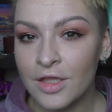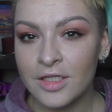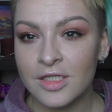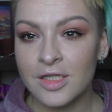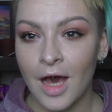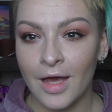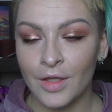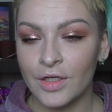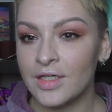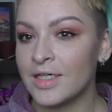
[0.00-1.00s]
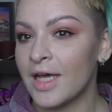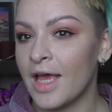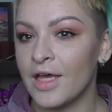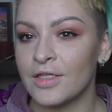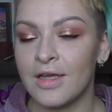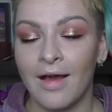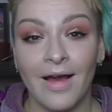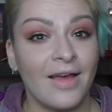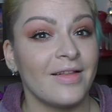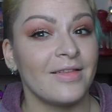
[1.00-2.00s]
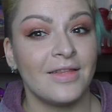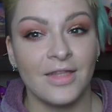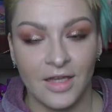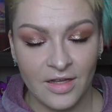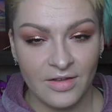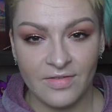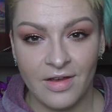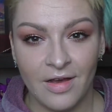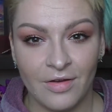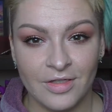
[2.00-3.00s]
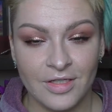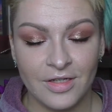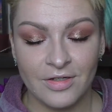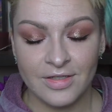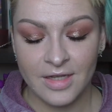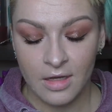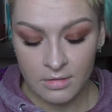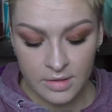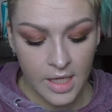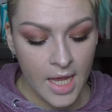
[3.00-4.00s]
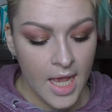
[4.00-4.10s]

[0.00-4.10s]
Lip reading: this is the eye look, and I love how it turned out.